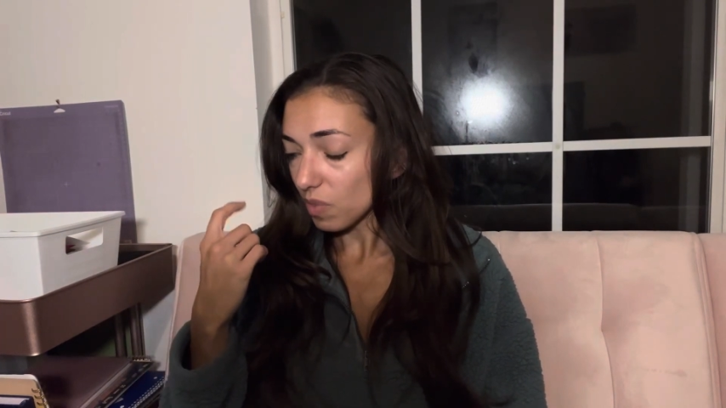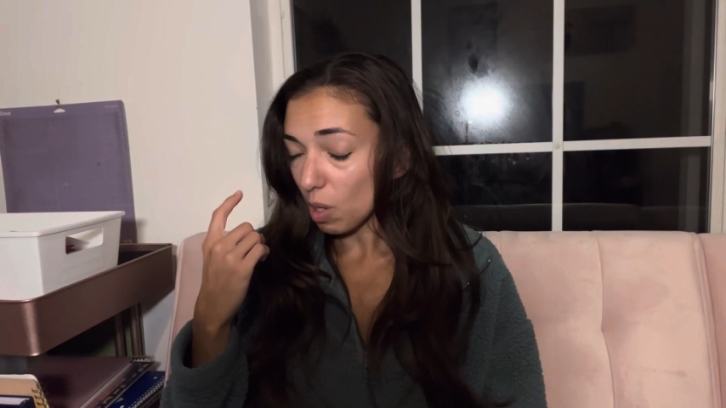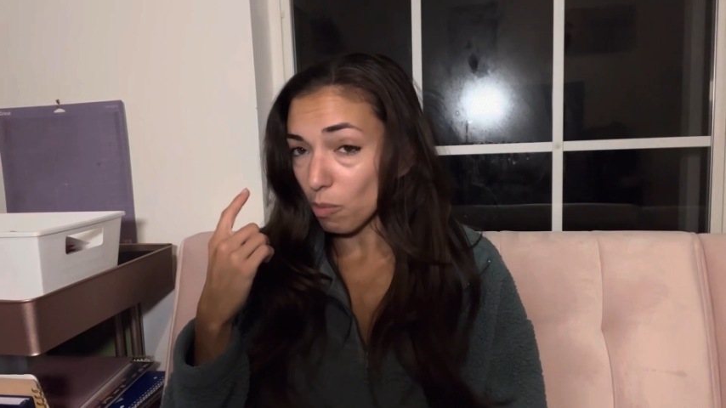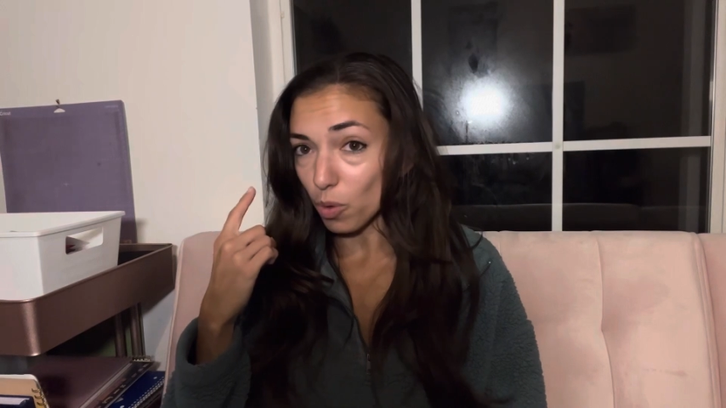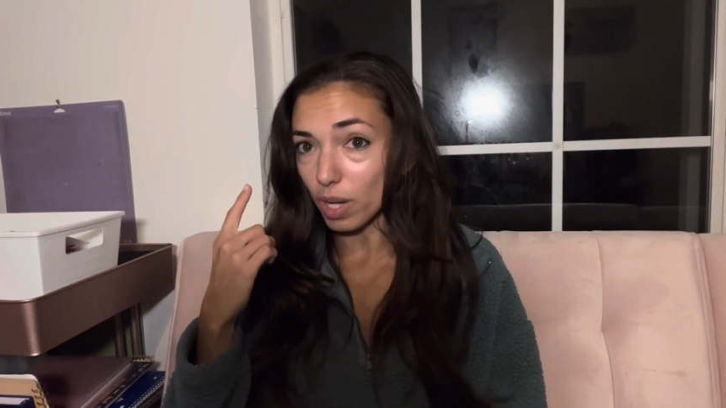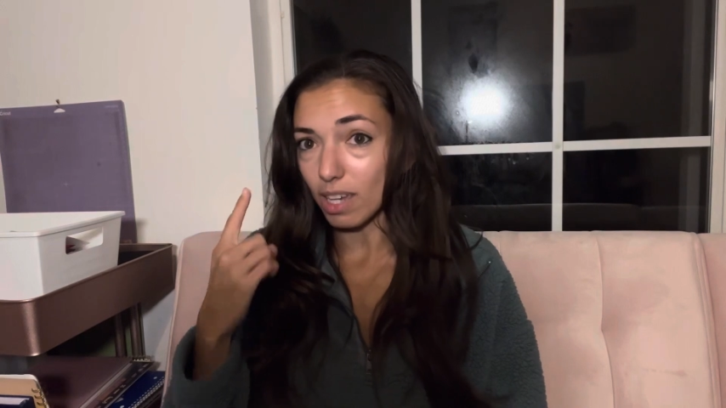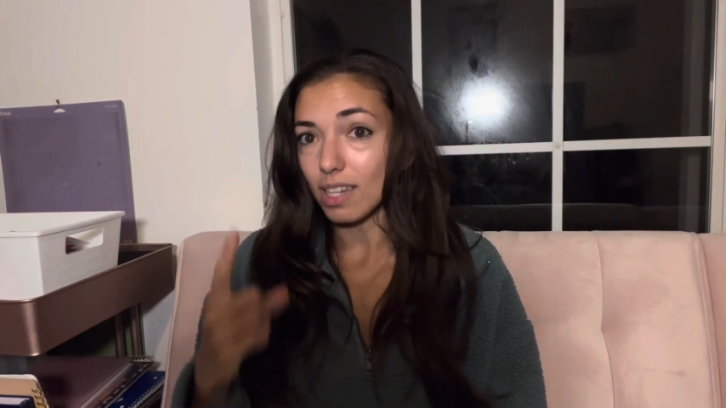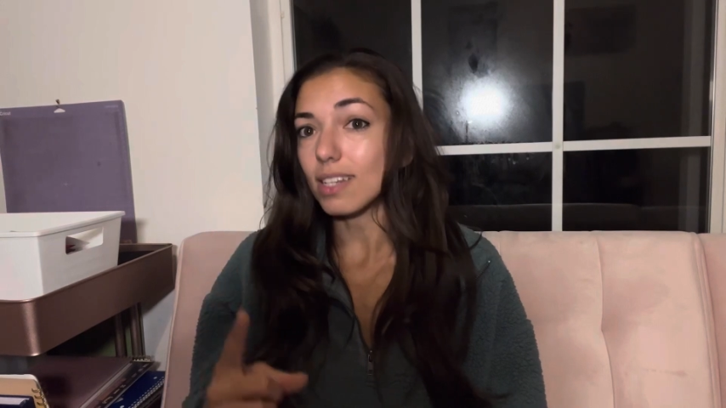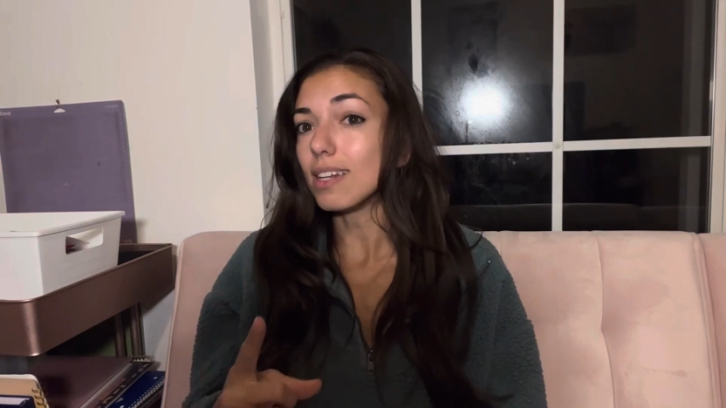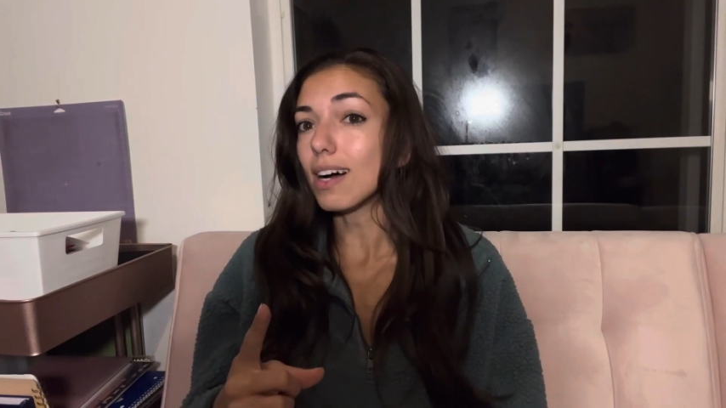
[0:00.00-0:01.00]
But what he
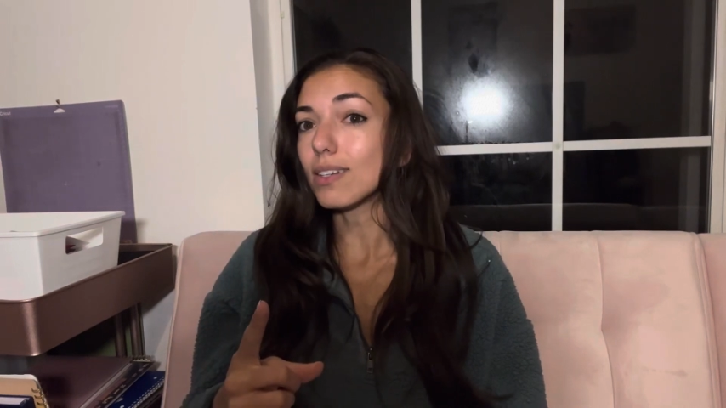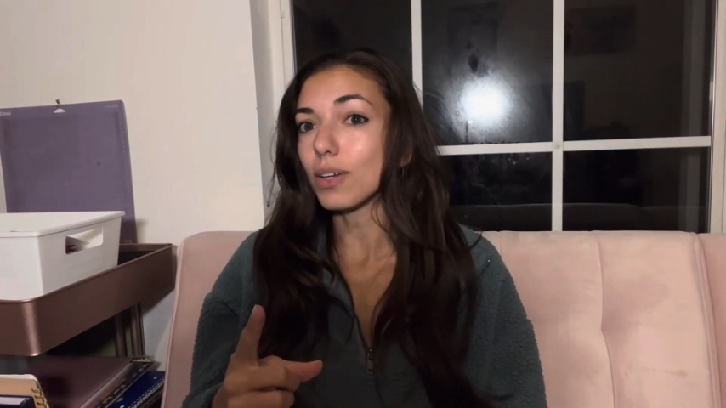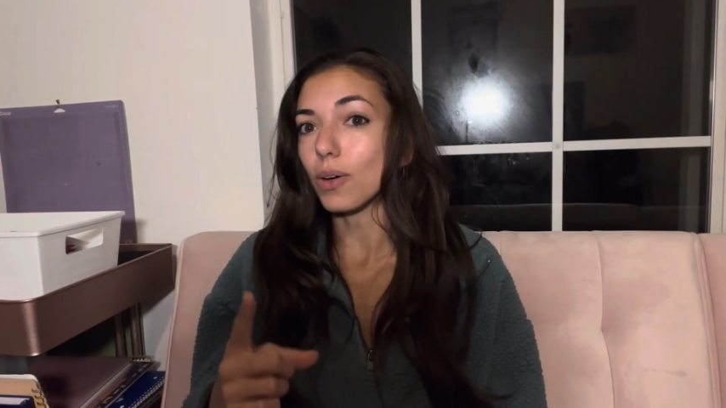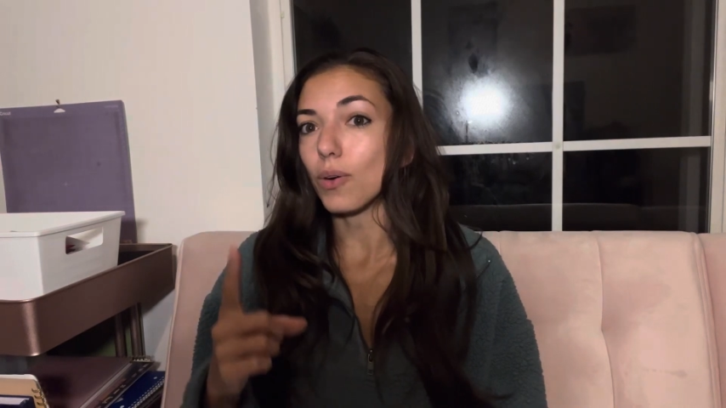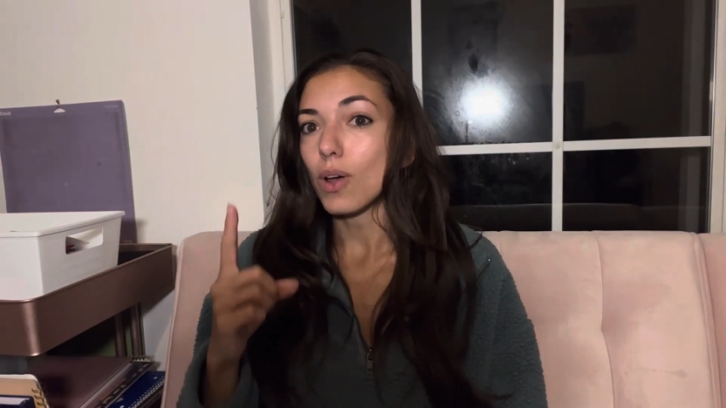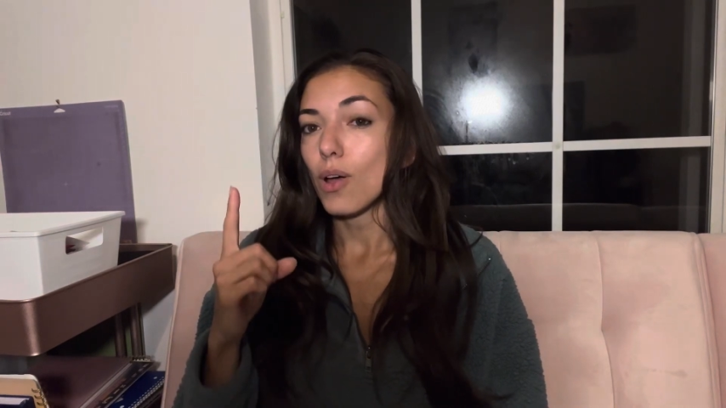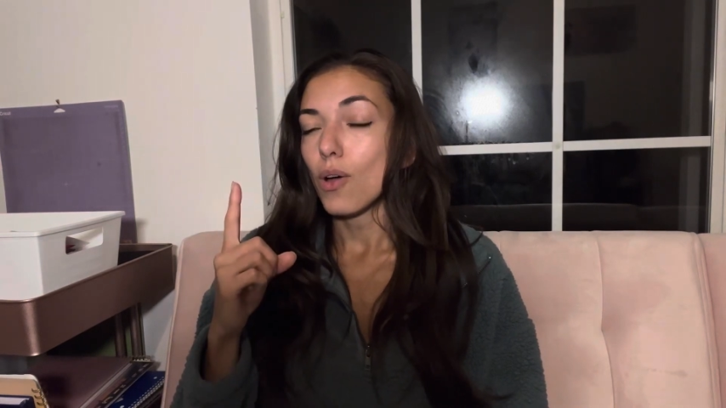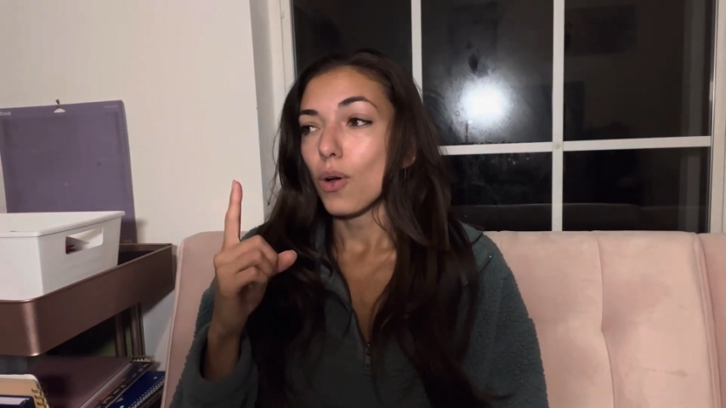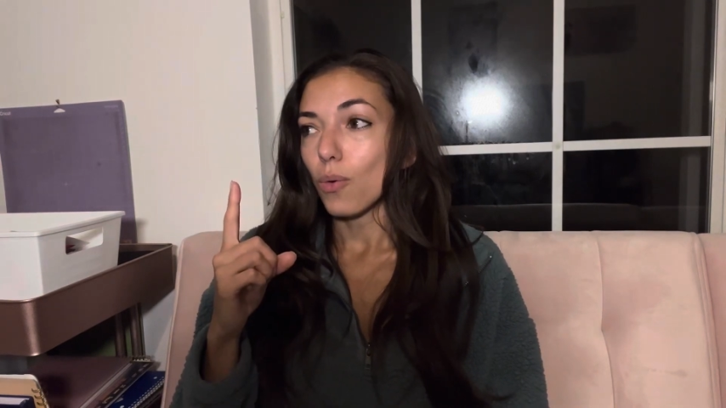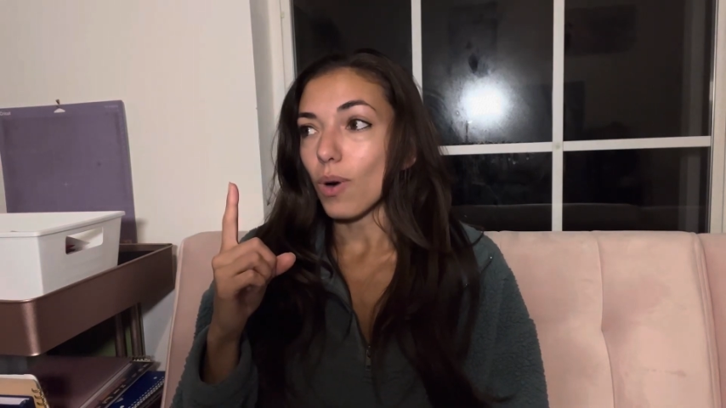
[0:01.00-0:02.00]
did not do
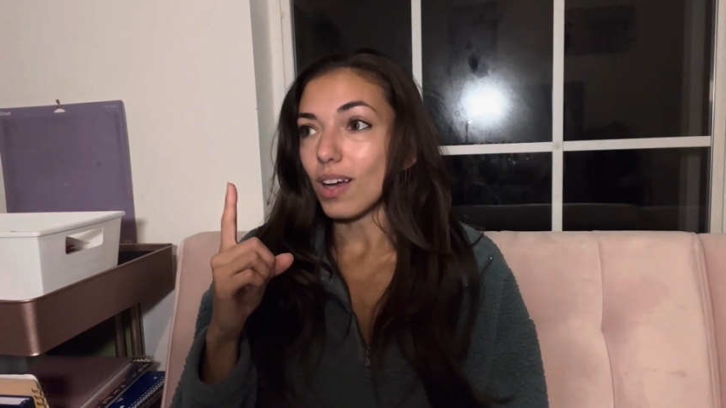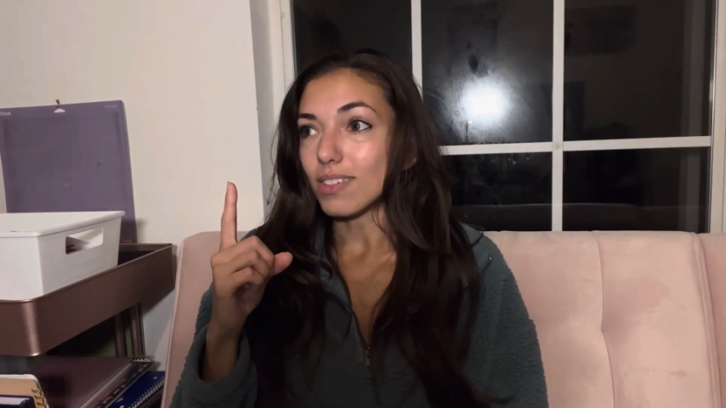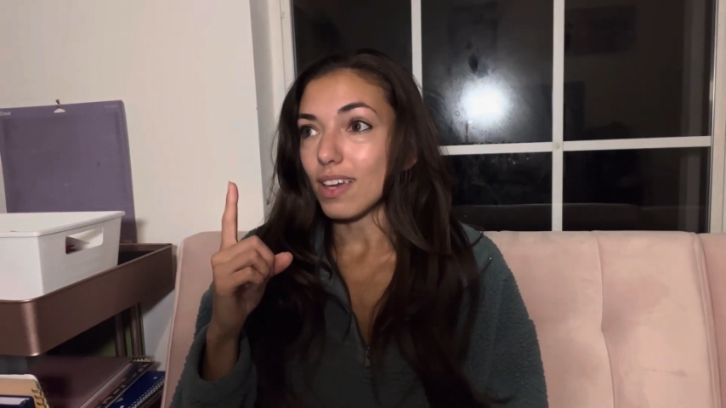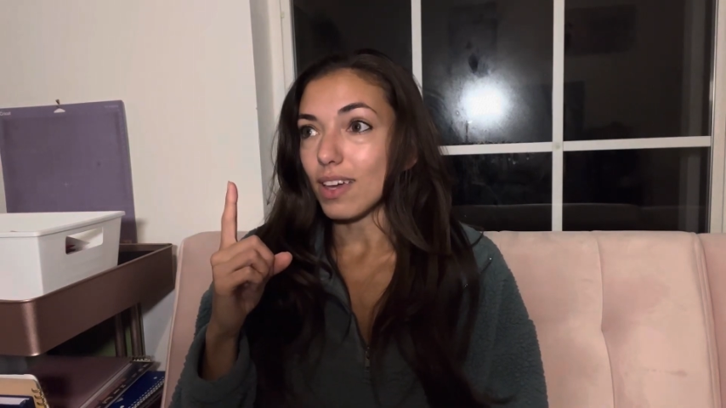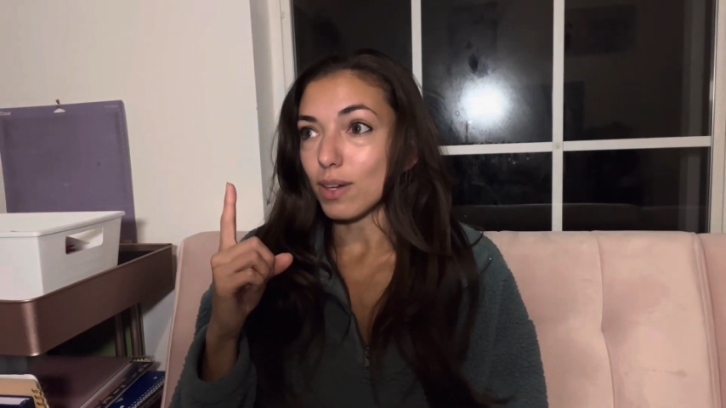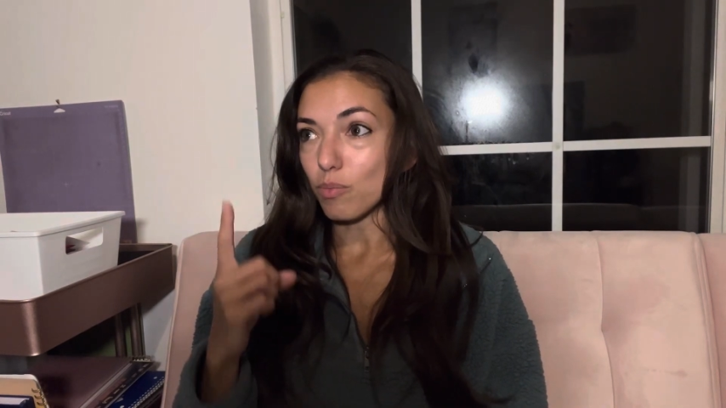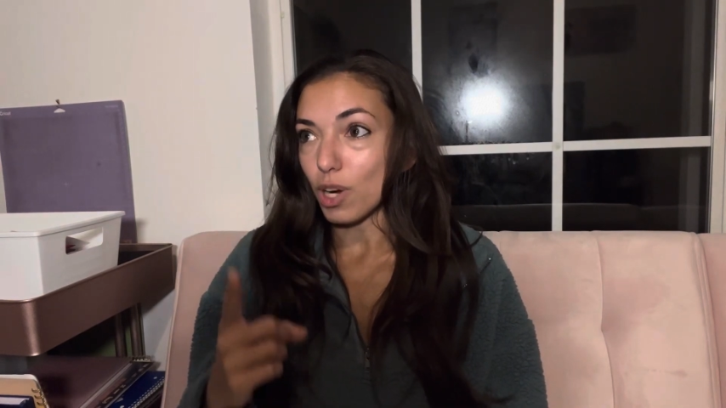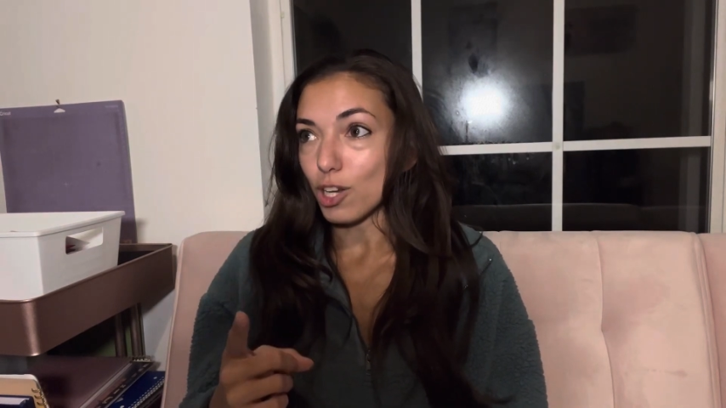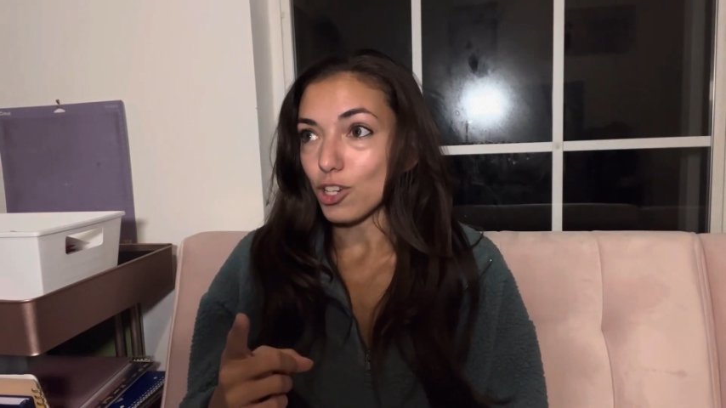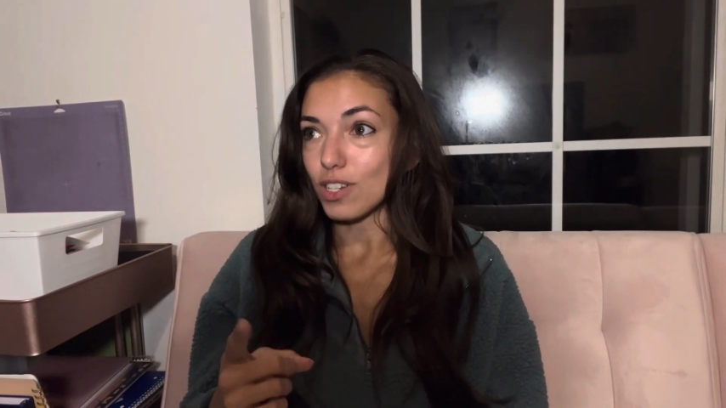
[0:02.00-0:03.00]
was a
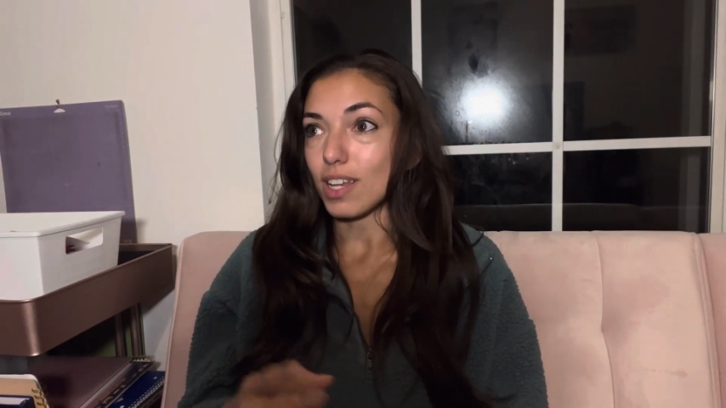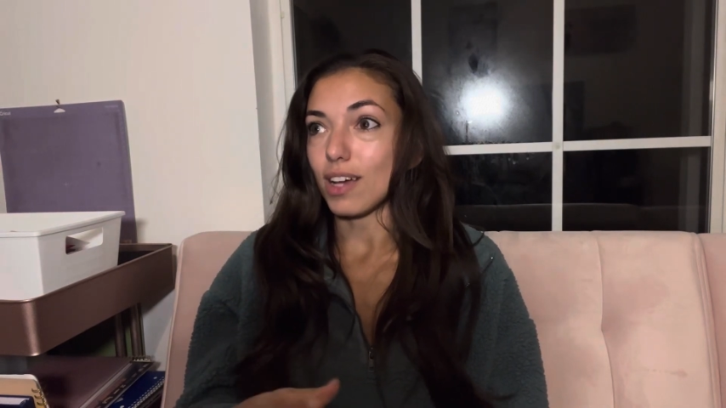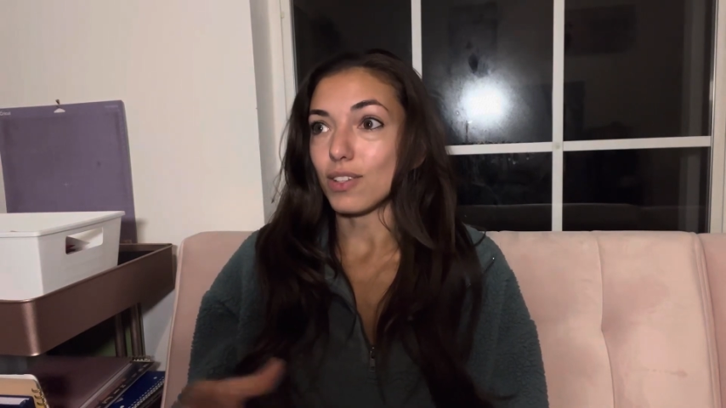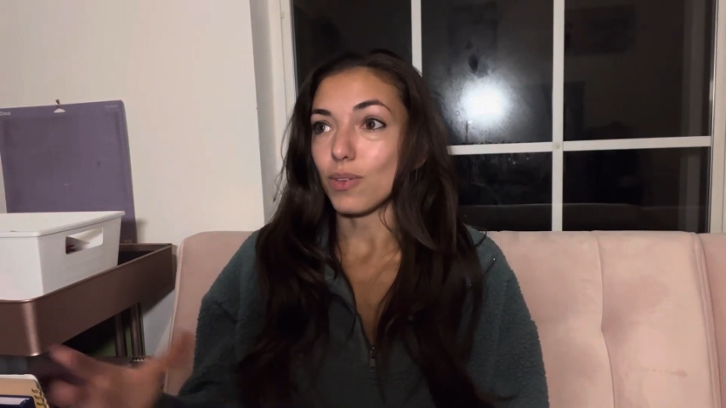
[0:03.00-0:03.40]
compression test.